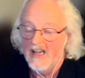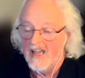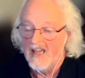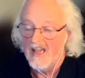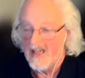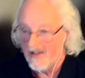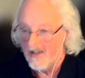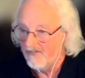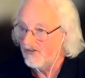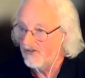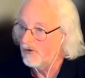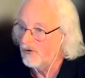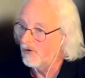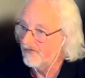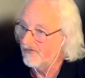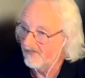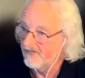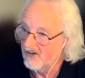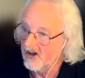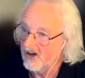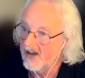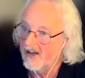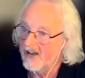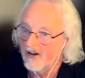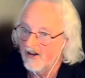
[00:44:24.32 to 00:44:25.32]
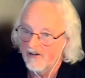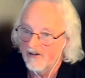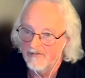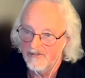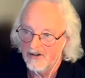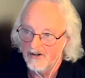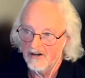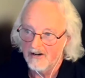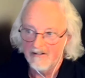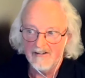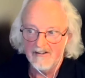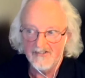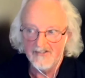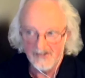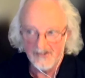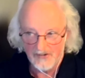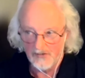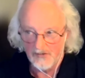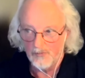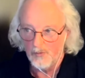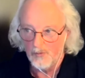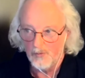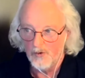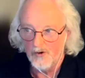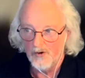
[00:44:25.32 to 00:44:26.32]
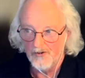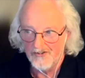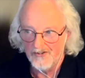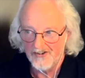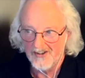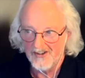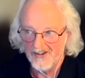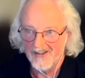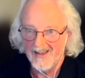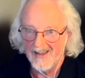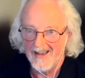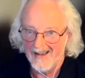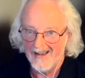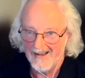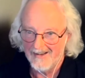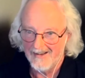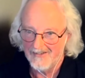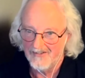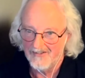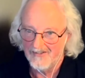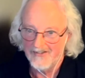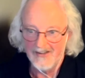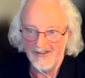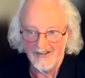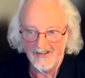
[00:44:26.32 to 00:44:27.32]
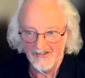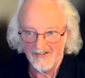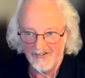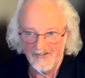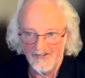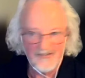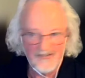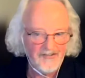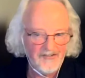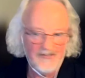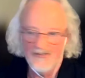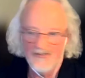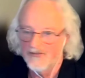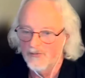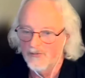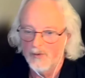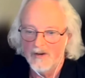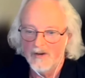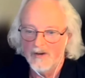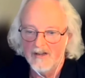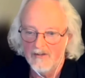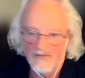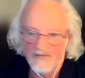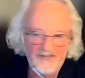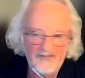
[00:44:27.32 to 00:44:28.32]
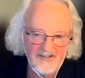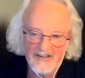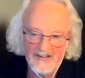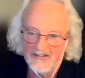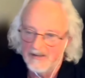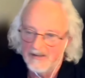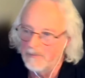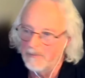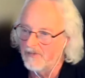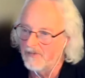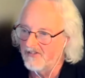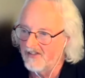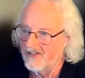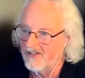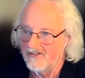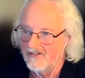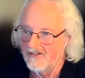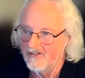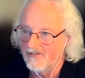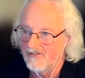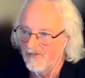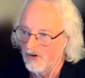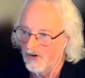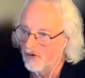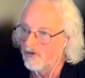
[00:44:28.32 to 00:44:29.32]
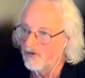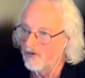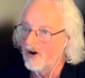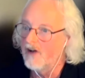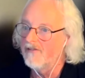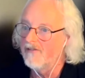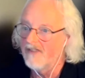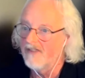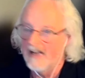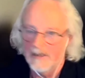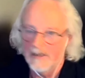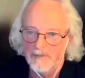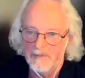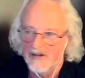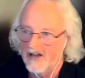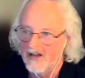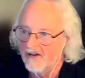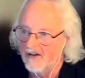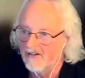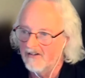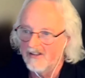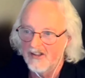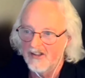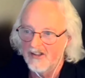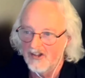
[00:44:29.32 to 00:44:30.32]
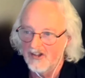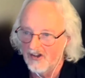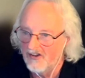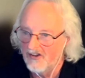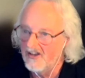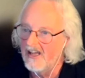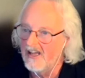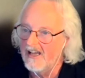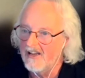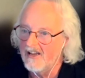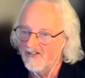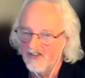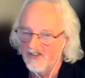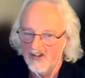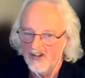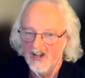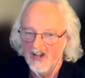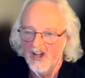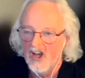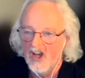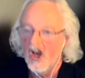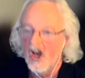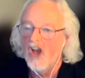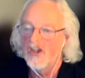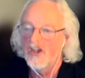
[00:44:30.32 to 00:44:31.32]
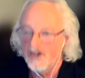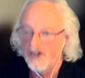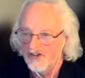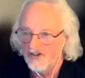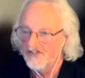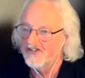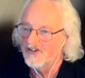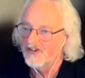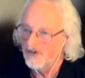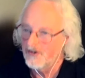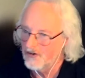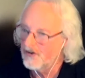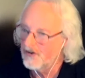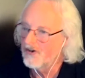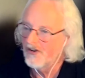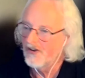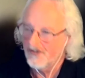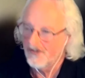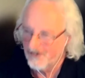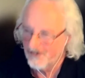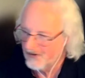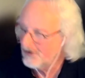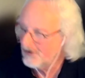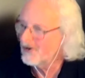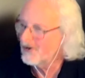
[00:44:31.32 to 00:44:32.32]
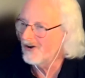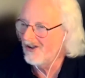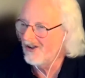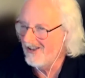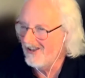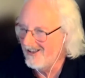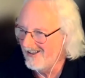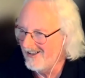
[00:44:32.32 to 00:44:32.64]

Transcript: if you're flying over areas and there's water and it's twenty or sixty percent of your overlap area that you need, you're still going to struggle.